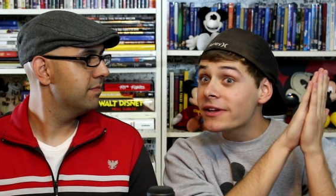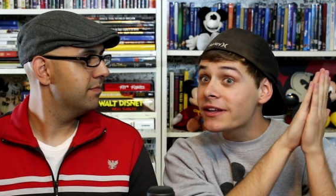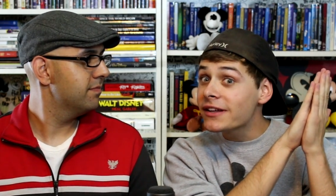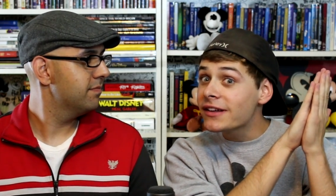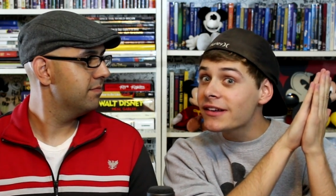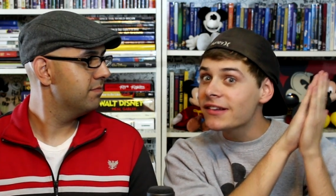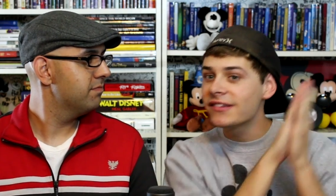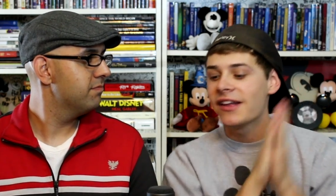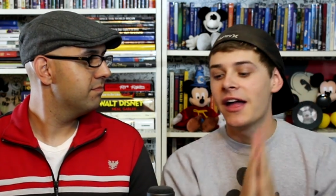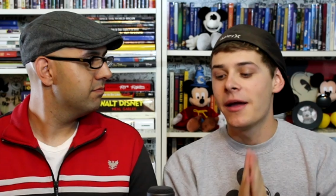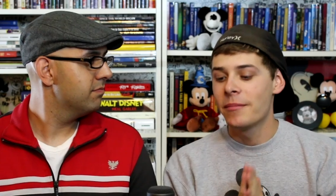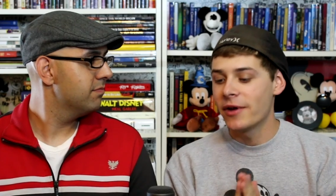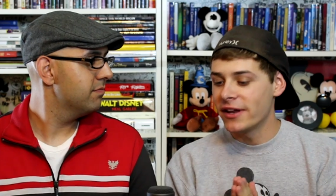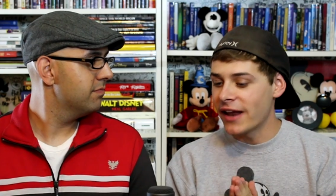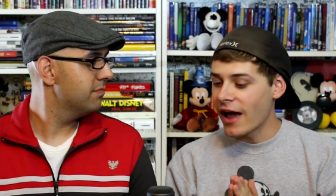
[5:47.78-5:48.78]
Speaker 1: it is,
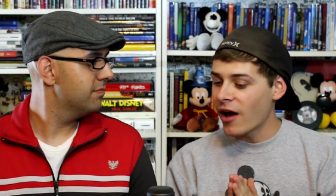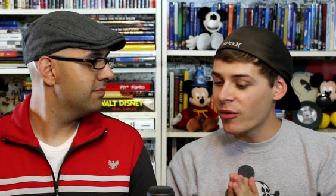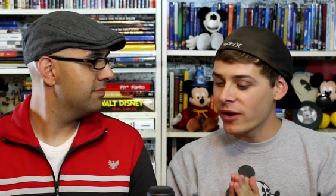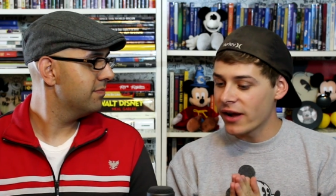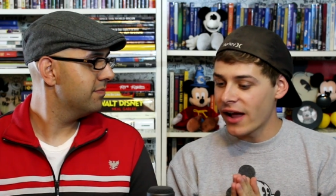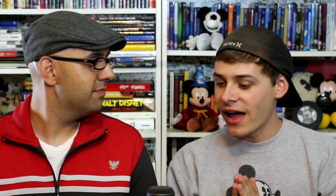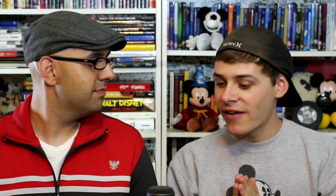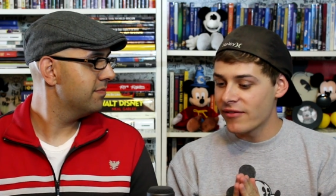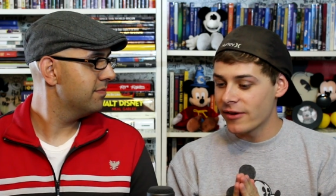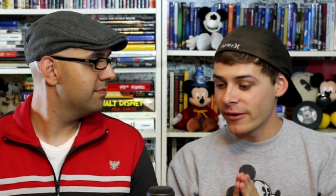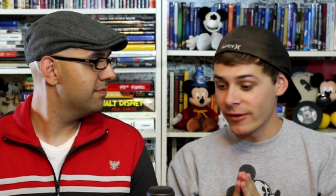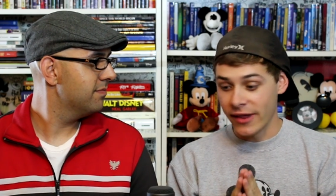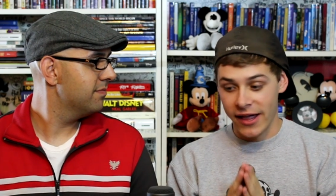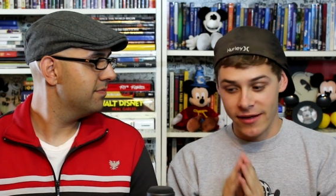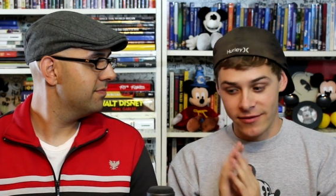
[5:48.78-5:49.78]
but now we're having,
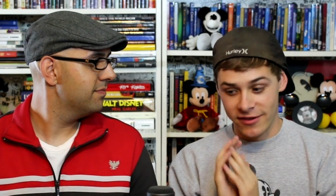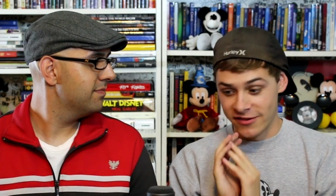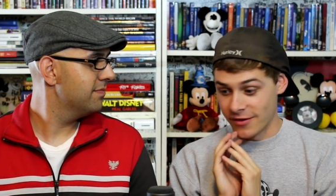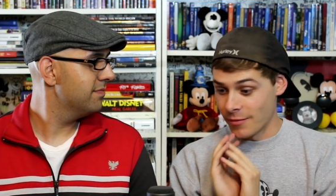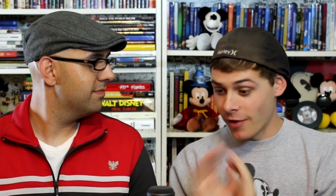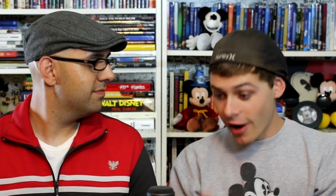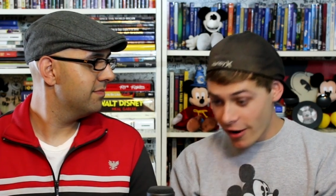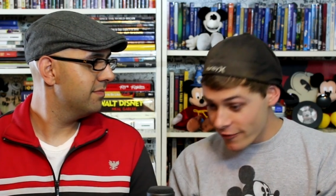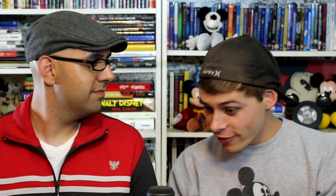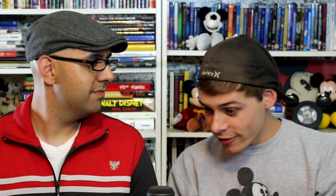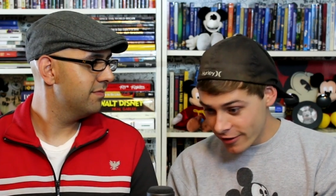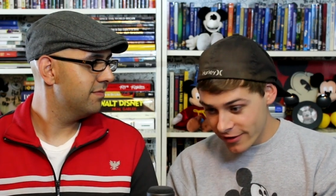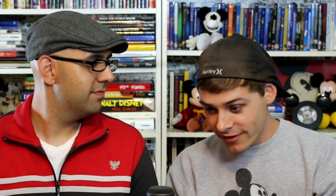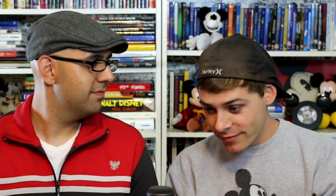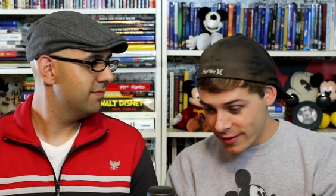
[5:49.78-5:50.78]
like, there's a
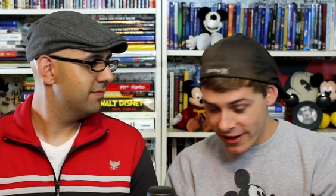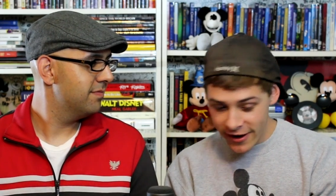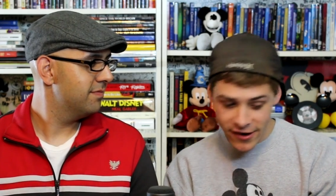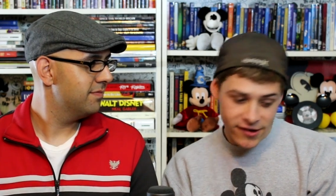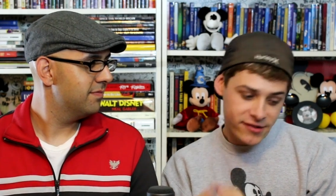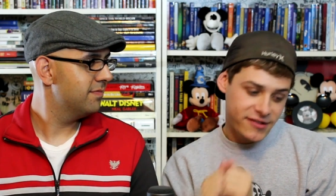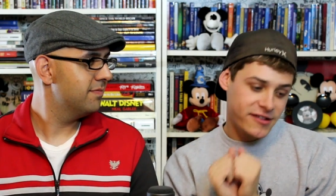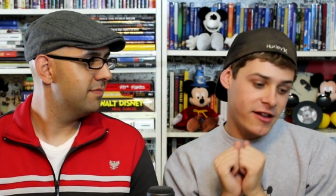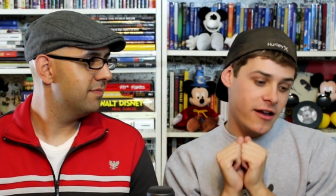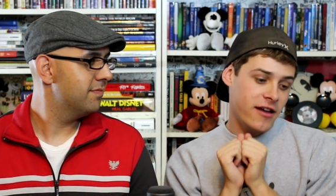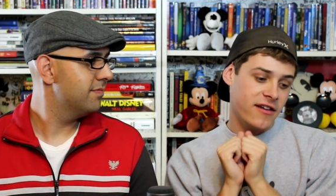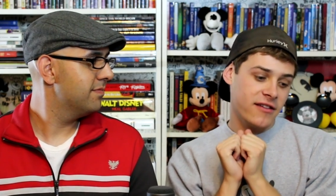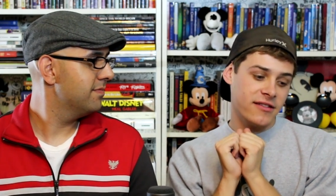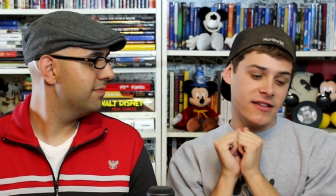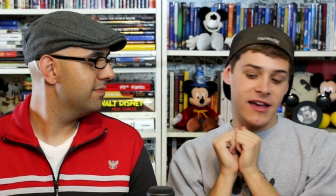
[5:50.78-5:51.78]
Marvel player
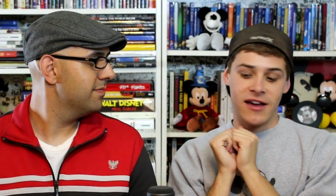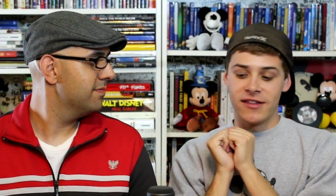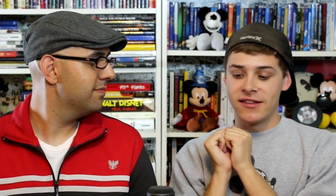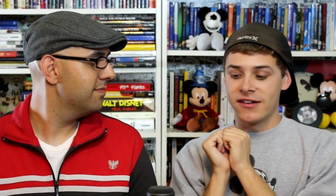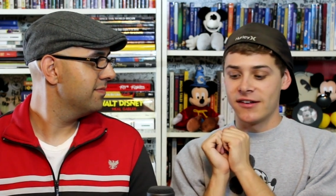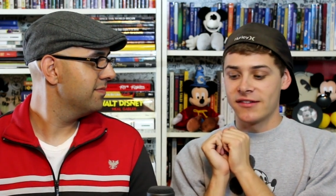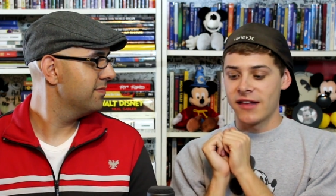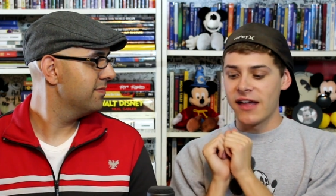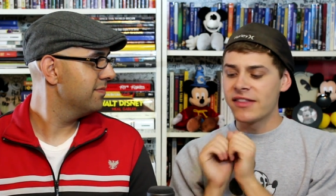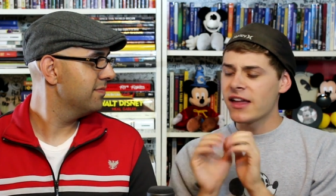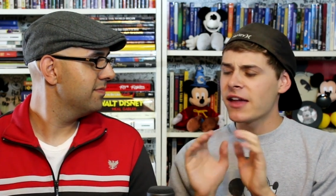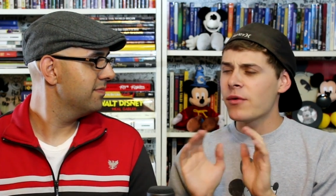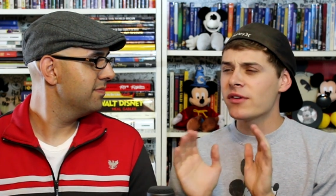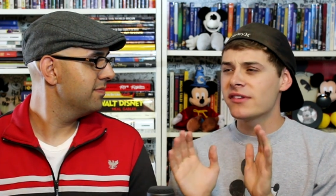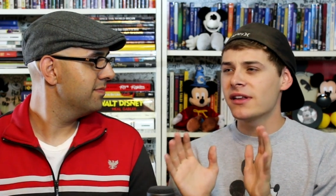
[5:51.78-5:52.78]
installed. Now there's, I
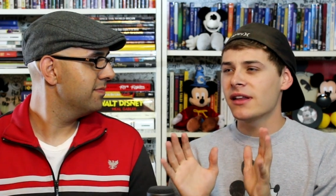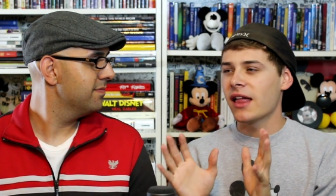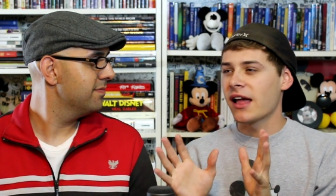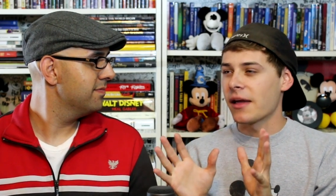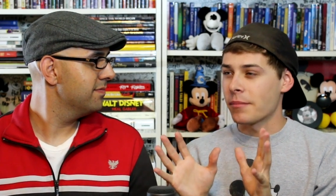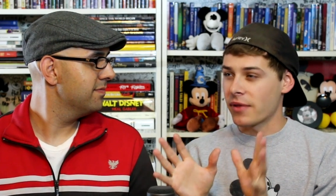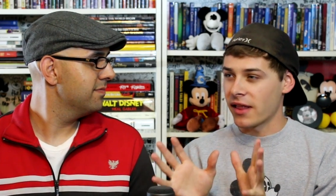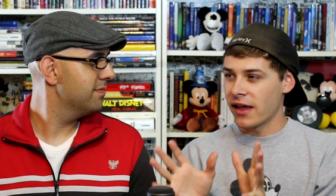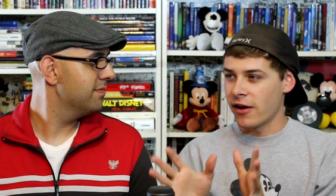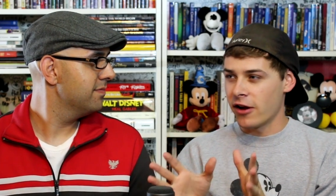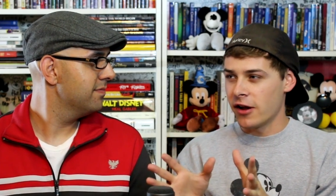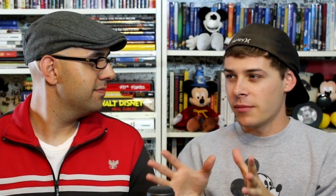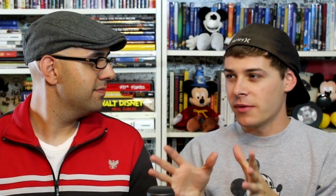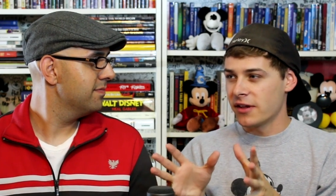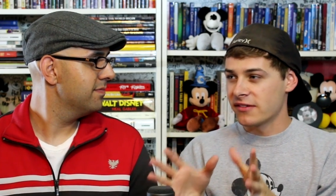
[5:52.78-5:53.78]
think it wasn't like a play
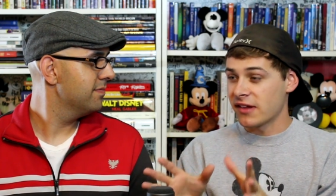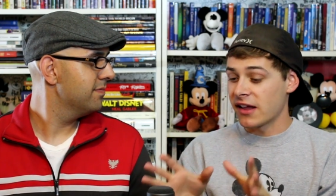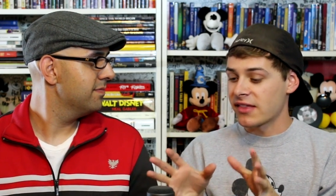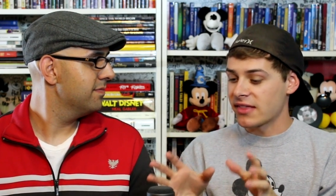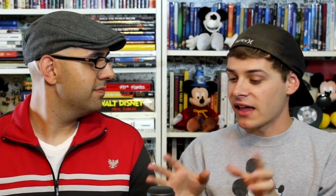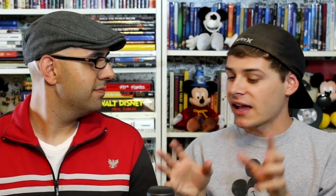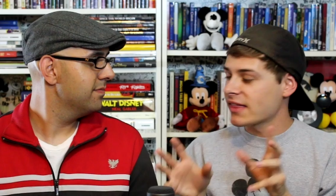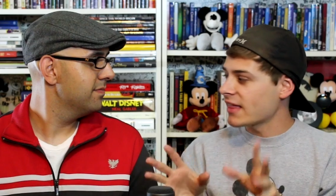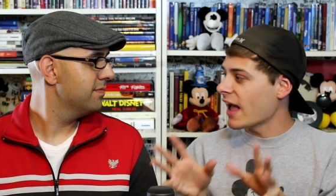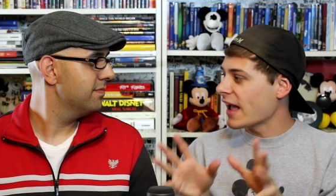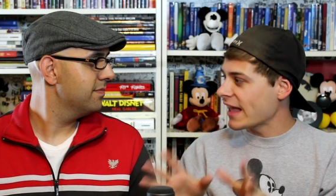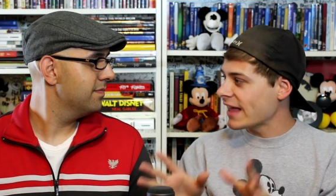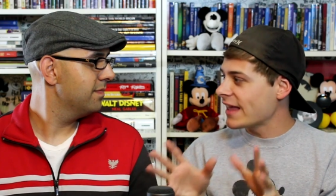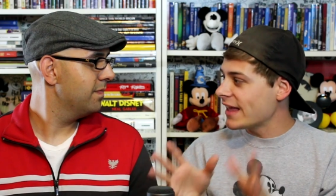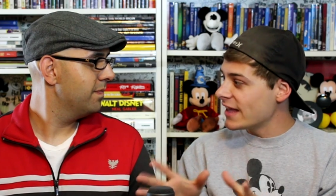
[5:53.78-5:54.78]
area, but it's like
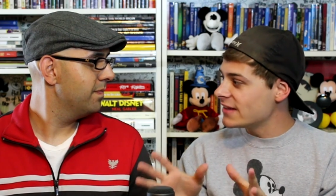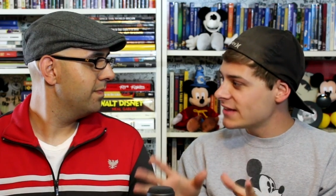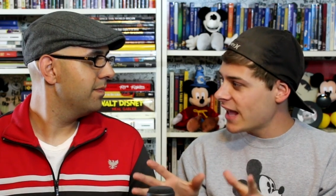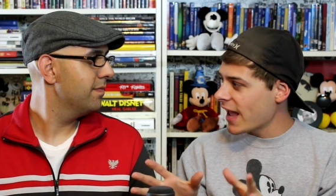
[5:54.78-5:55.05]
that kids